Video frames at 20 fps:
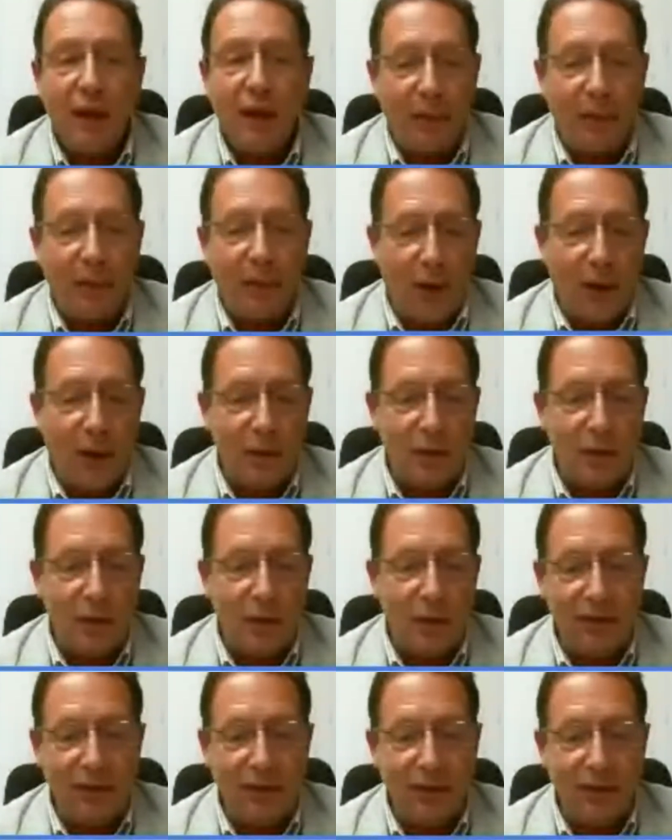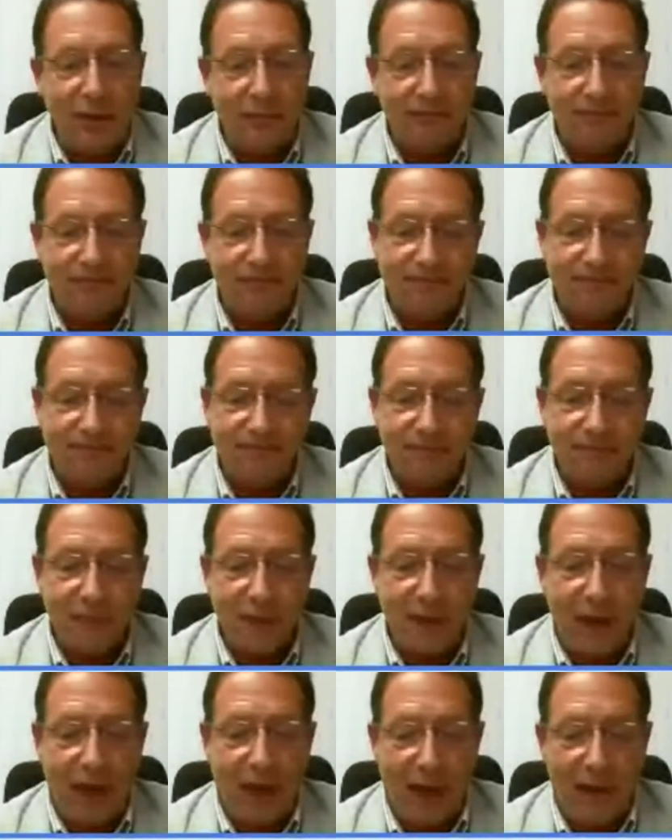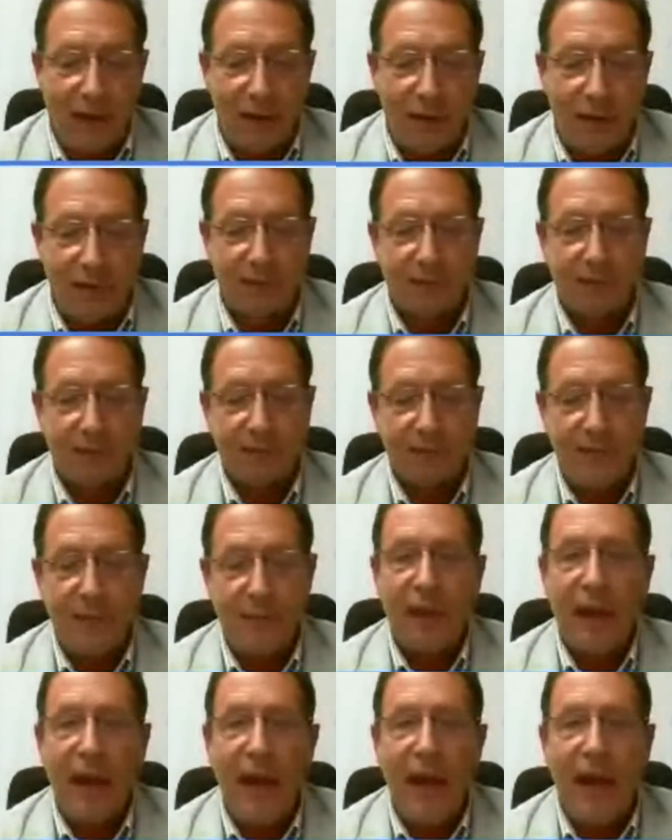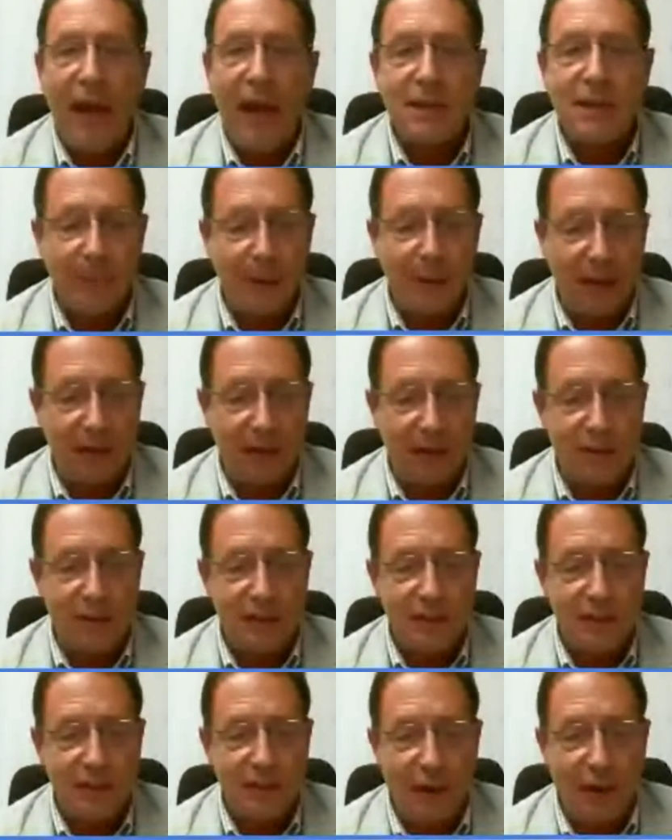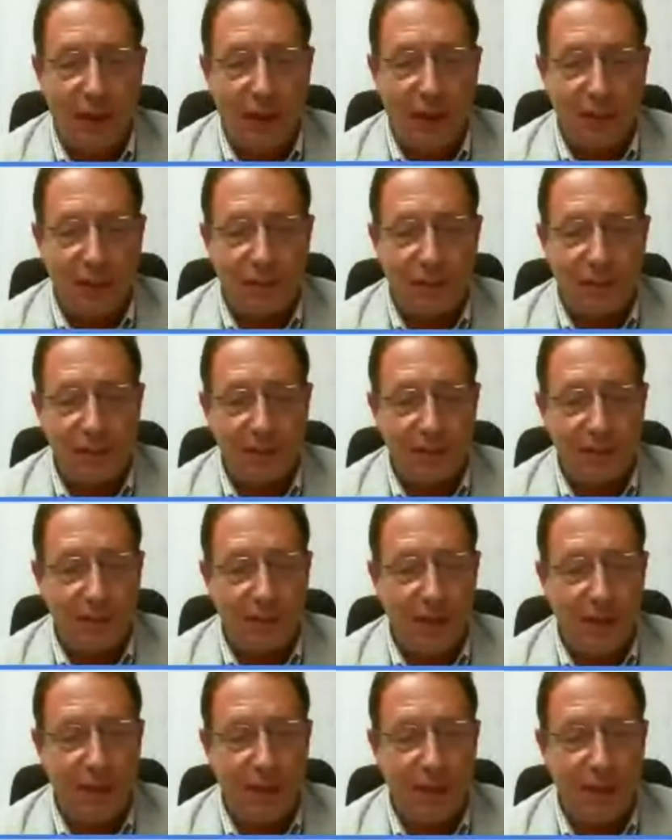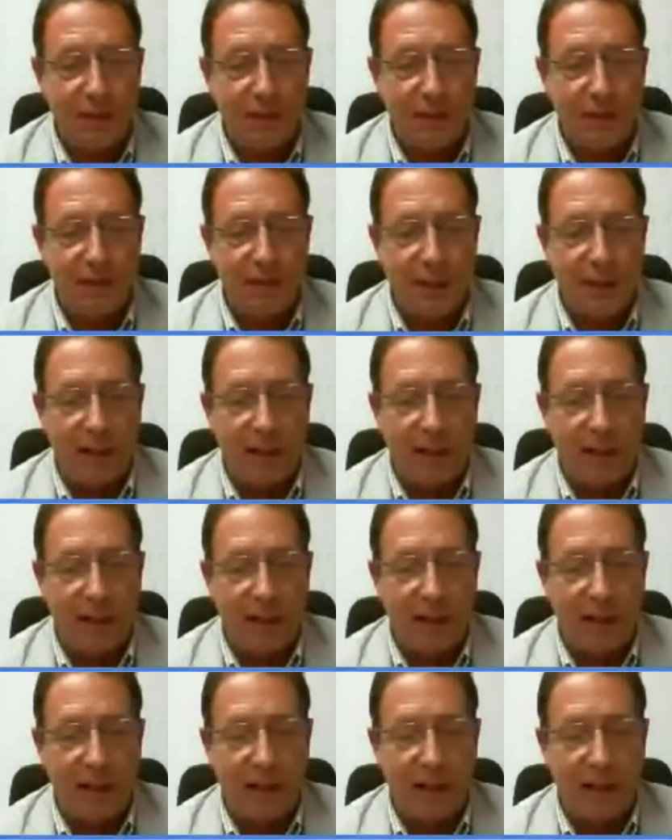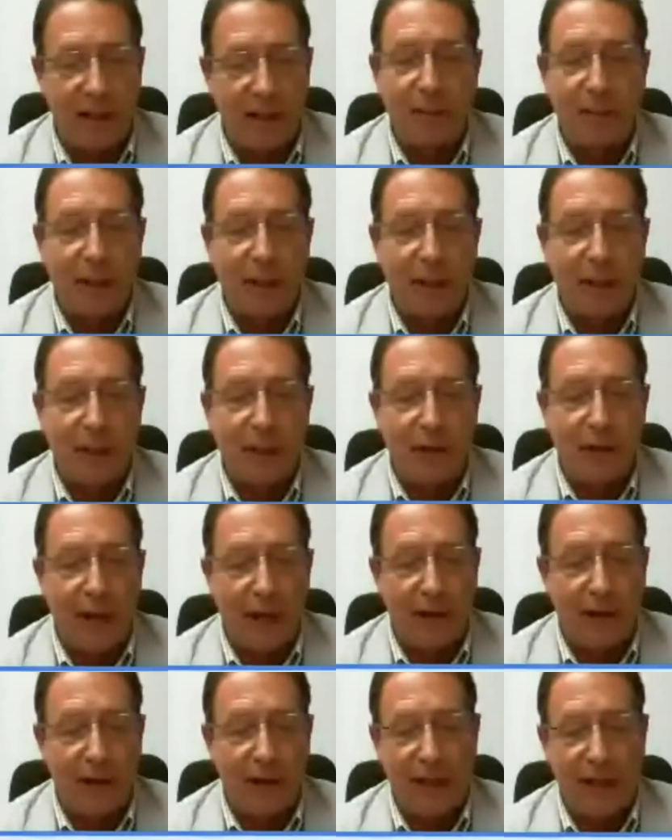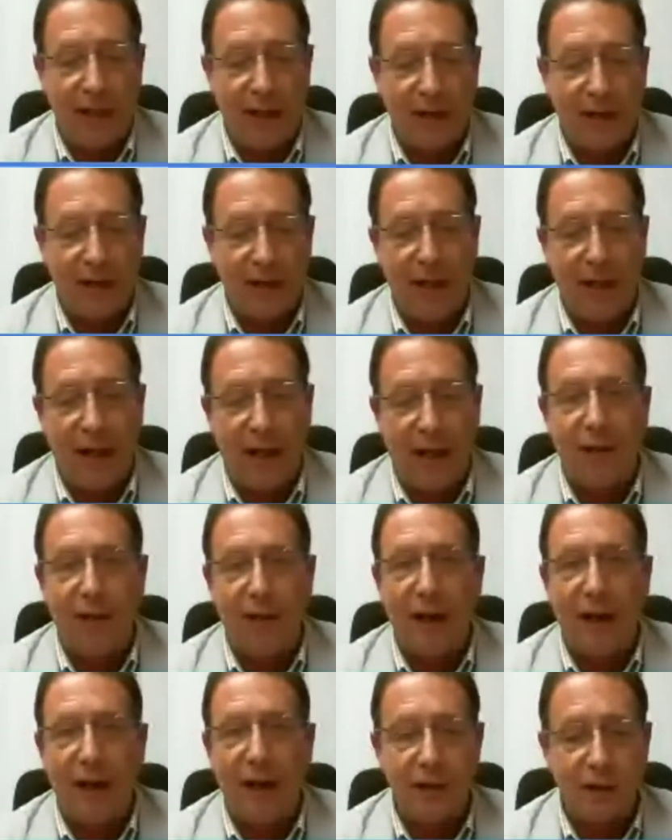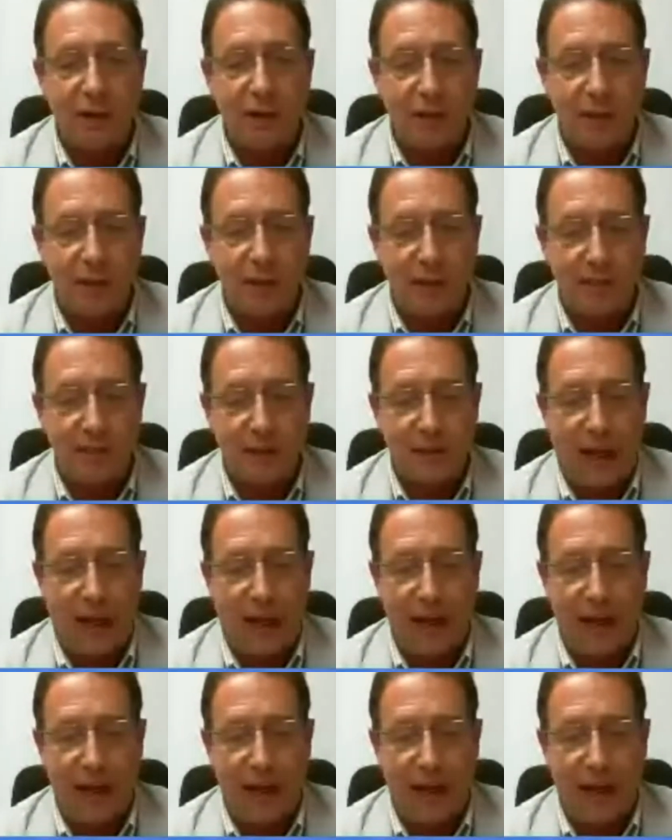there are seven kind of aspects of intimacy that we can look at in, in our relationships.